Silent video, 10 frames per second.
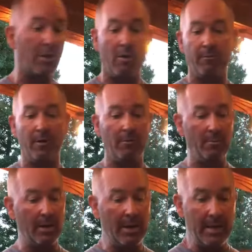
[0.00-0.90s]
off of
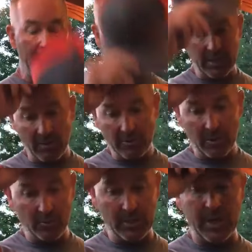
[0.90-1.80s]
them. It's
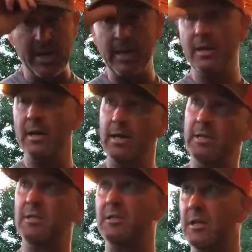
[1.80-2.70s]
also a hat
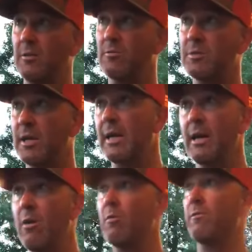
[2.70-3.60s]
as a signal to say
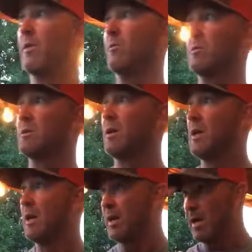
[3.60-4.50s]
hello to folks.
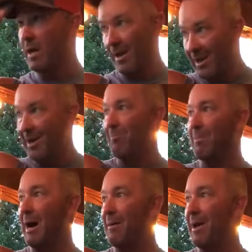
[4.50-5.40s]

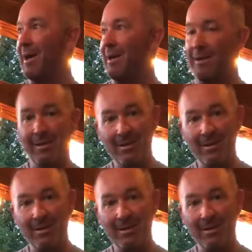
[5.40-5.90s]
Bobby!